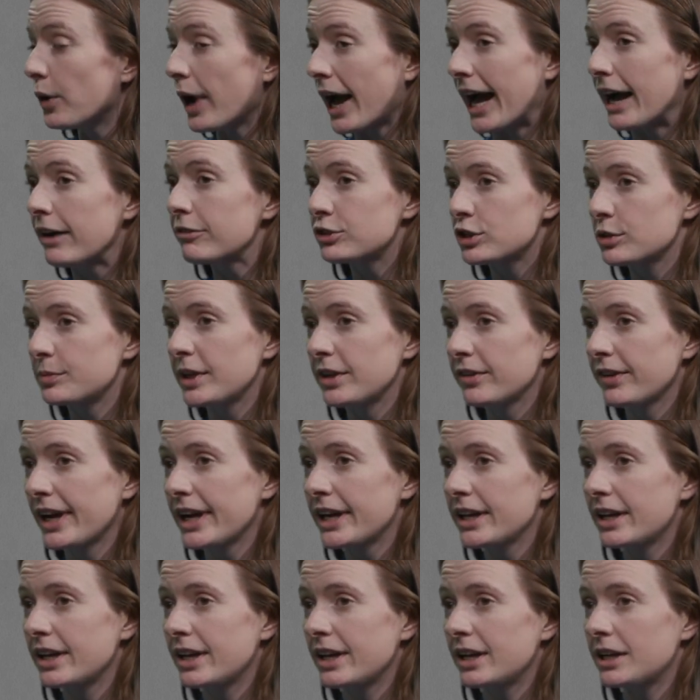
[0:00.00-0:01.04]
You have to be
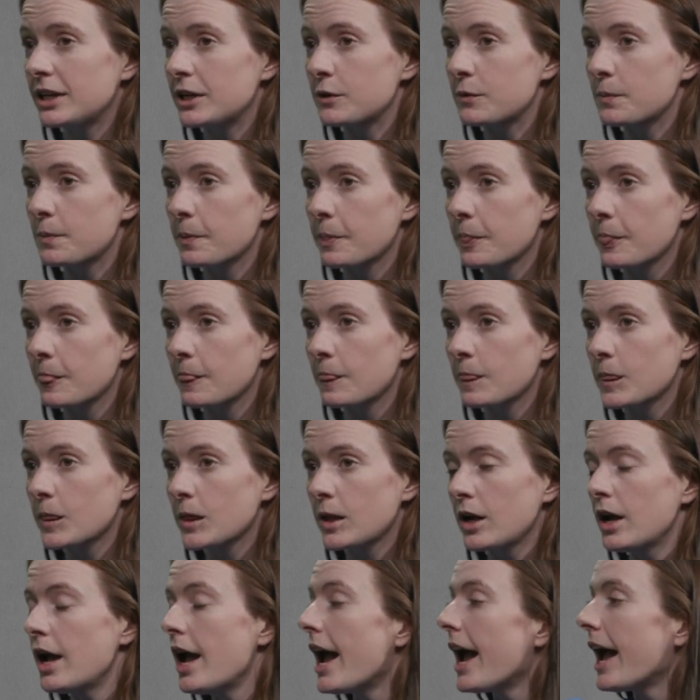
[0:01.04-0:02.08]
ready.
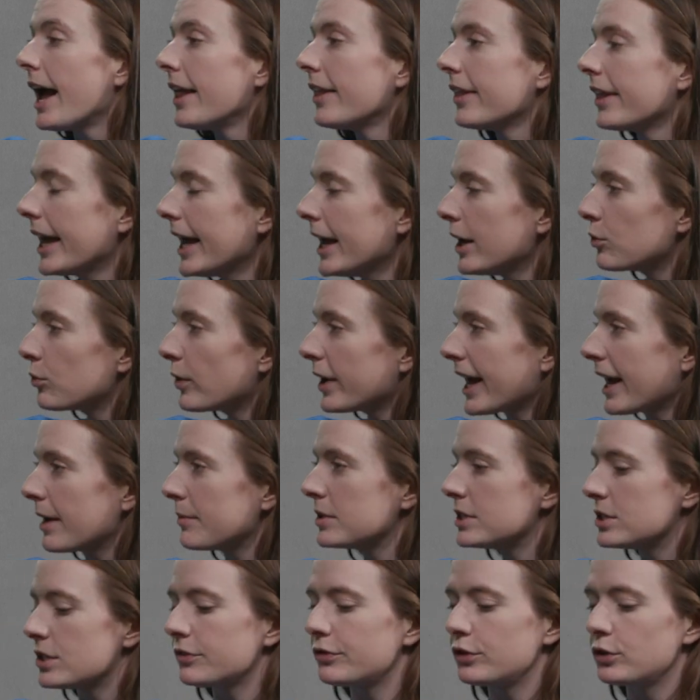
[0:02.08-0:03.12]
And then what
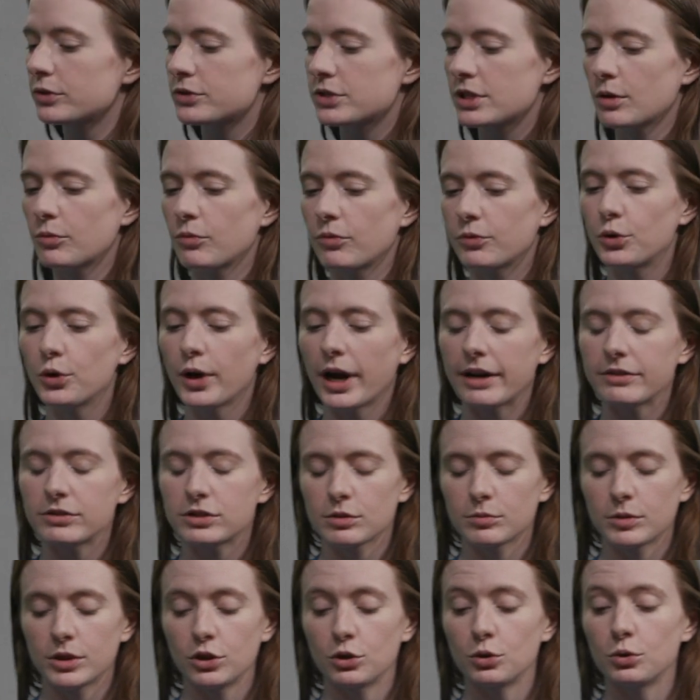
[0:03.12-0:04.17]
happens if you have
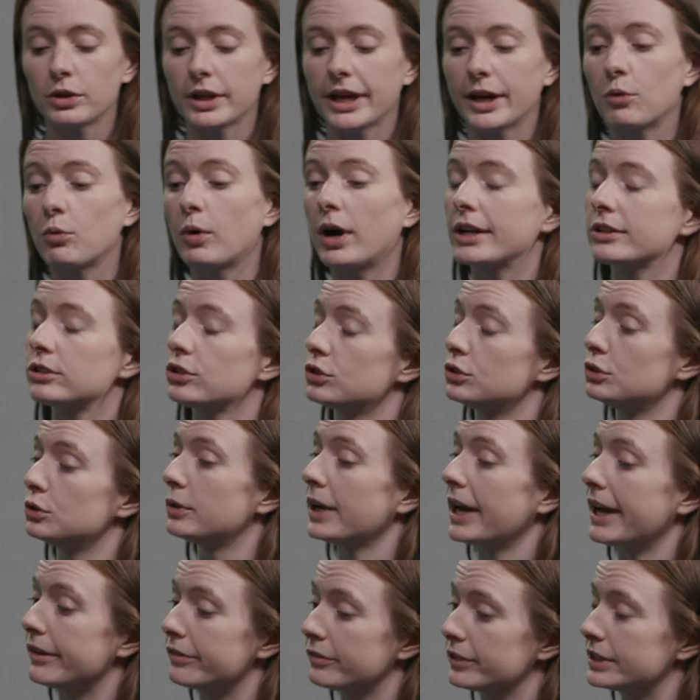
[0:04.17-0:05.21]
someone who like watches
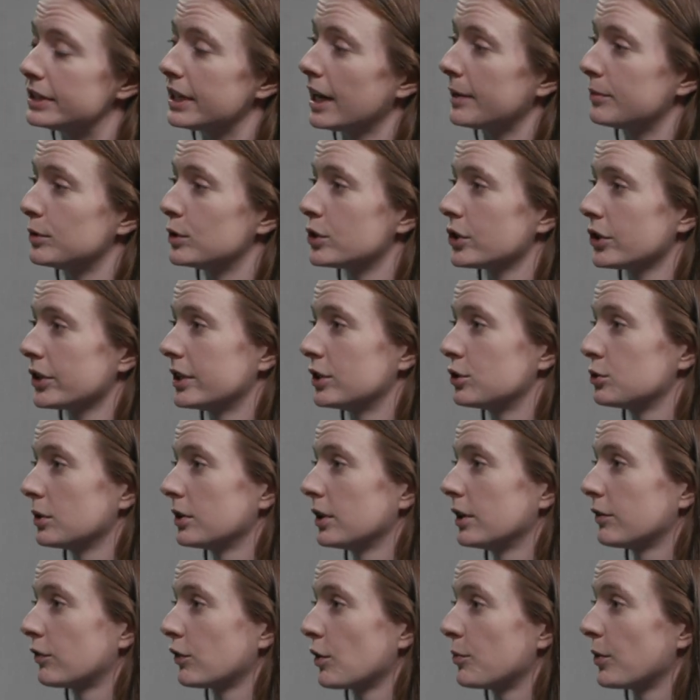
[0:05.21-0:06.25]
you every time you turn into a
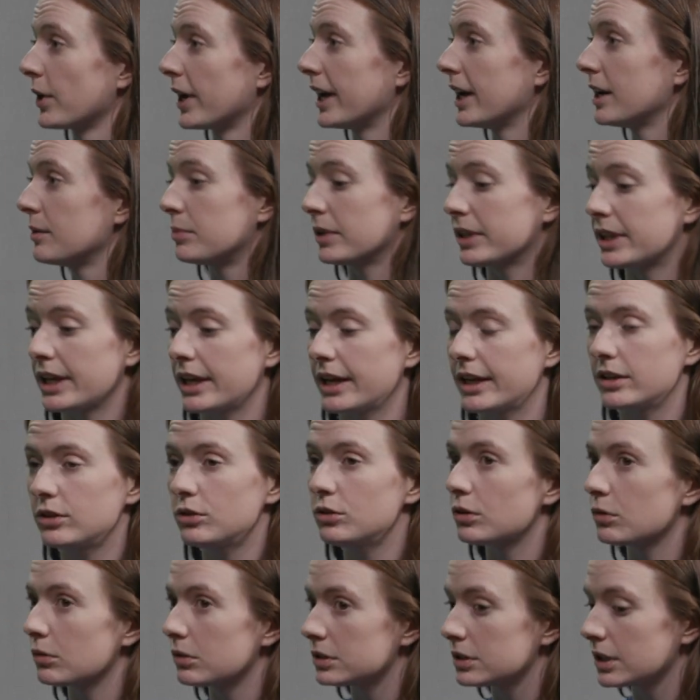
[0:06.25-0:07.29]
loaf of bread, but then,
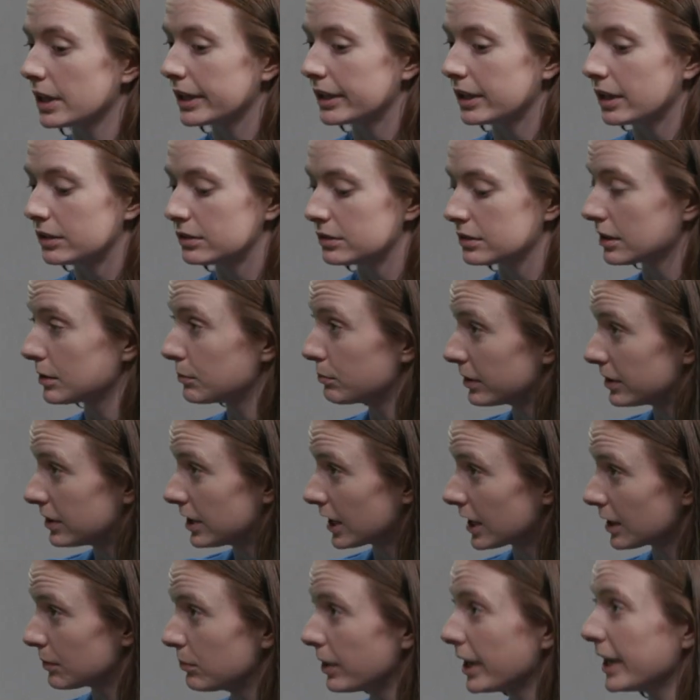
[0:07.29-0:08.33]
you know, it's like they start
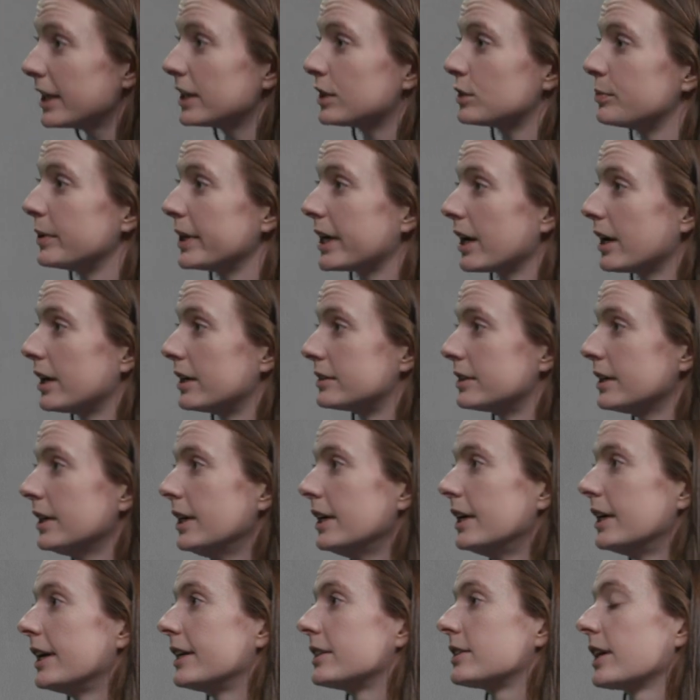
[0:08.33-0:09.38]
taking bites because
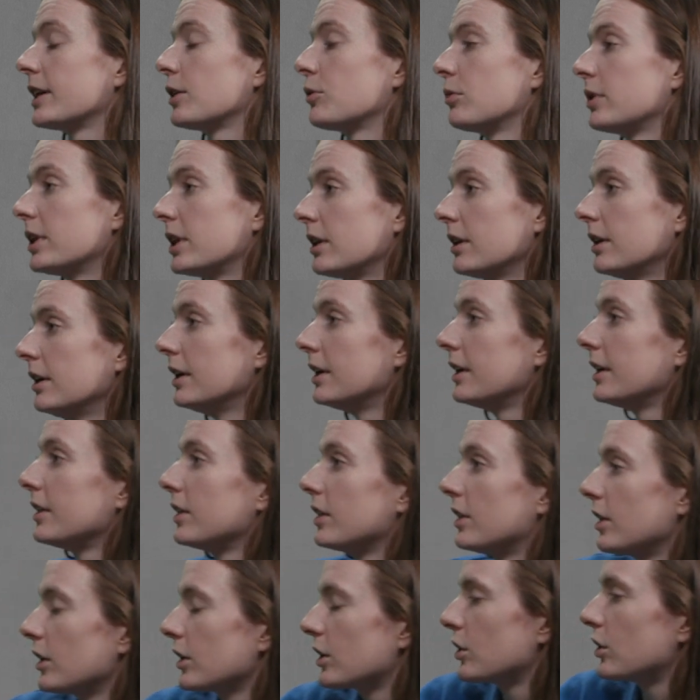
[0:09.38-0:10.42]
it's like when
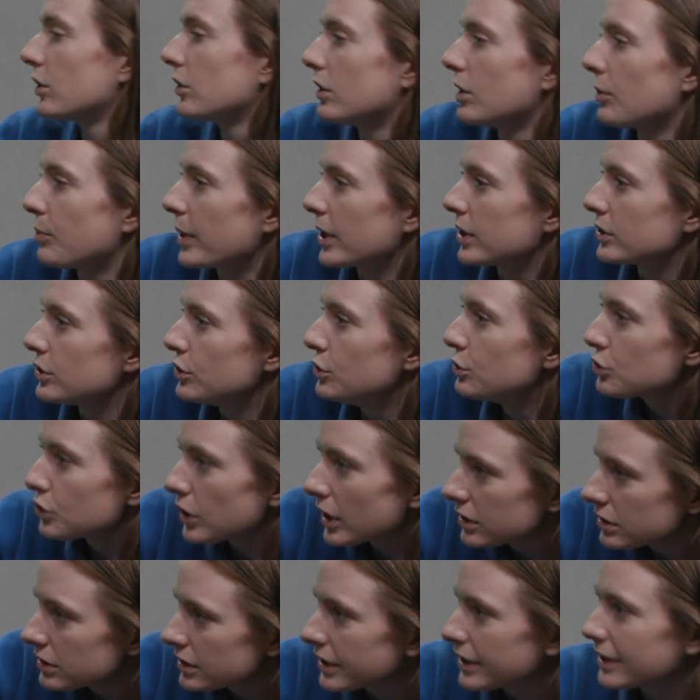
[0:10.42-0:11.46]
the person you
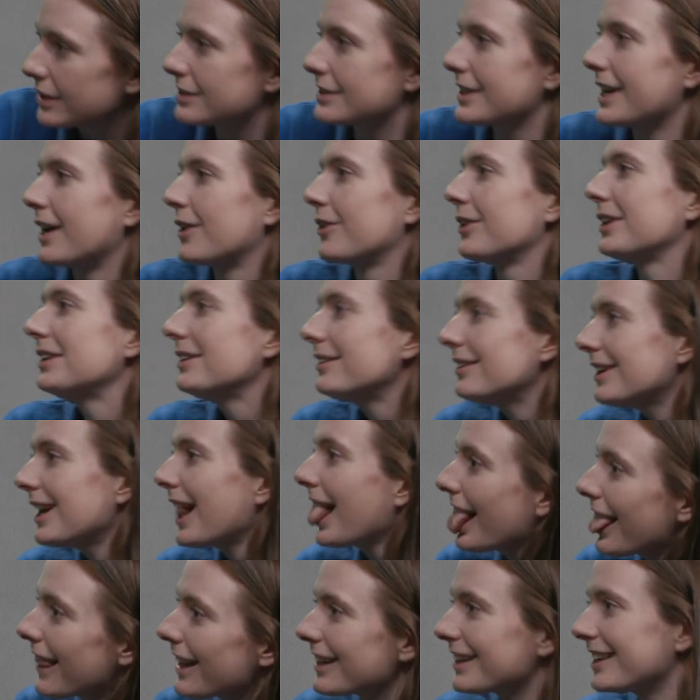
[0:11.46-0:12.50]
trusted is now,
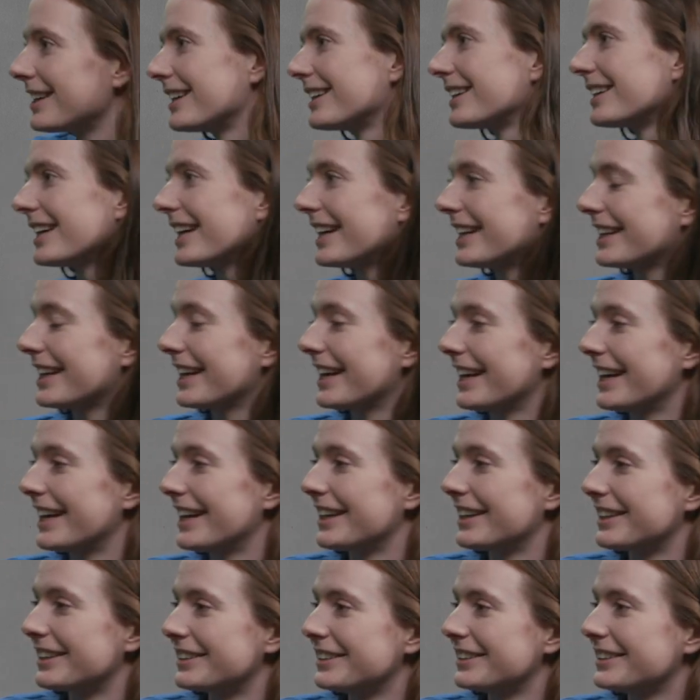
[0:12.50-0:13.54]
and
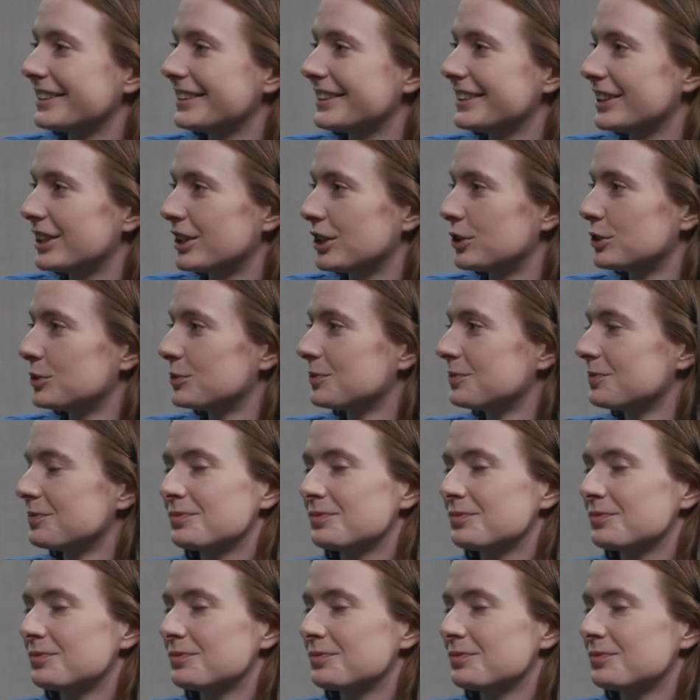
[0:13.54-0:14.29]
then, you know,